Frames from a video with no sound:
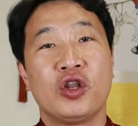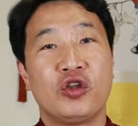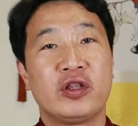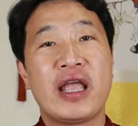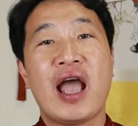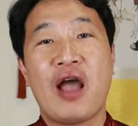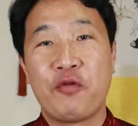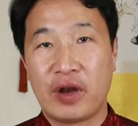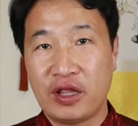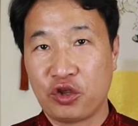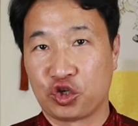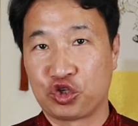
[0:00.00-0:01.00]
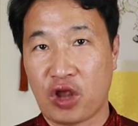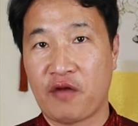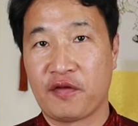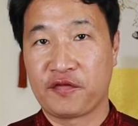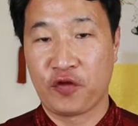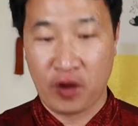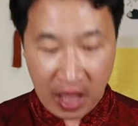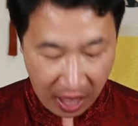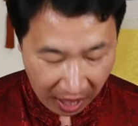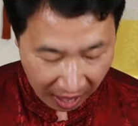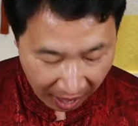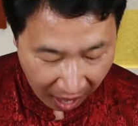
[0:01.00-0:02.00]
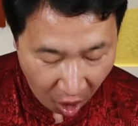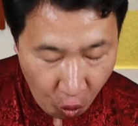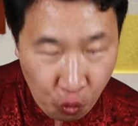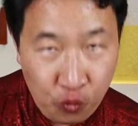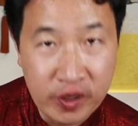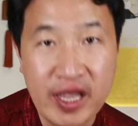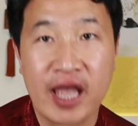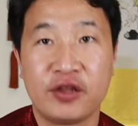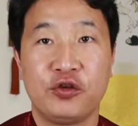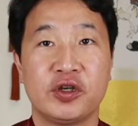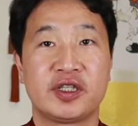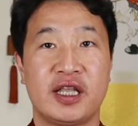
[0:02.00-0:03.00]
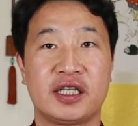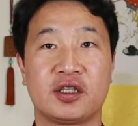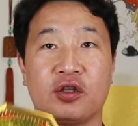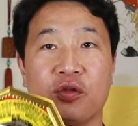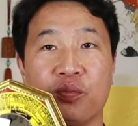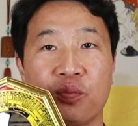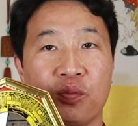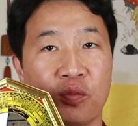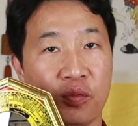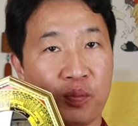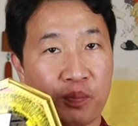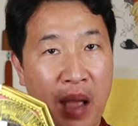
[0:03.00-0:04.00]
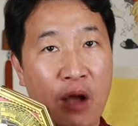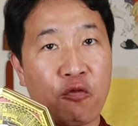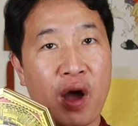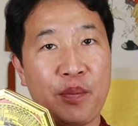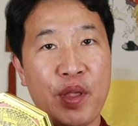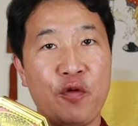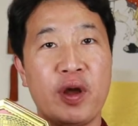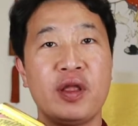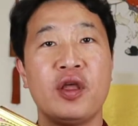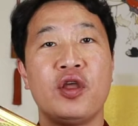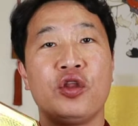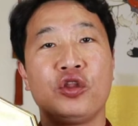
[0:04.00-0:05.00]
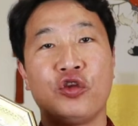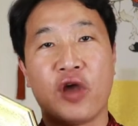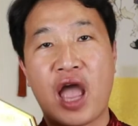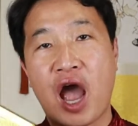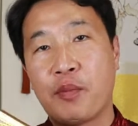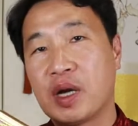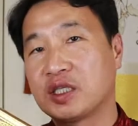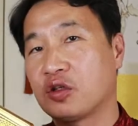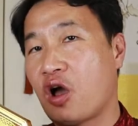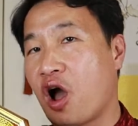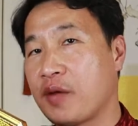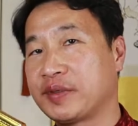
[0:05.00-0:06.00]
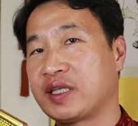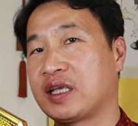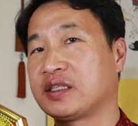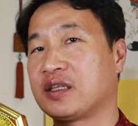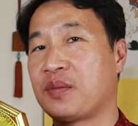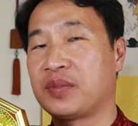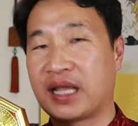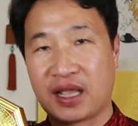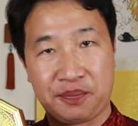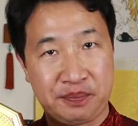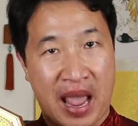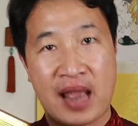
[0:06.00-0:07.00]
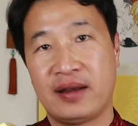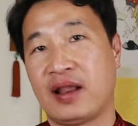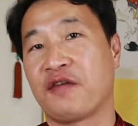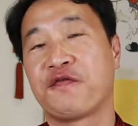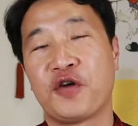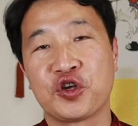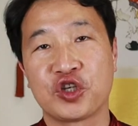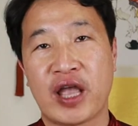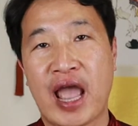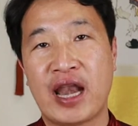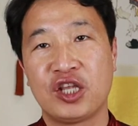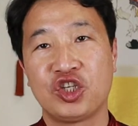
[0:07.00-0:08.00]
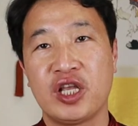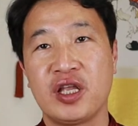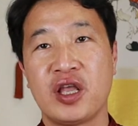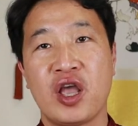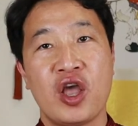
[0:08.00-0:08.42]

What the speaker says: Today I would like to share with you how we can use this Bagua mirror to help us offset some like a bad luck feng shui energy.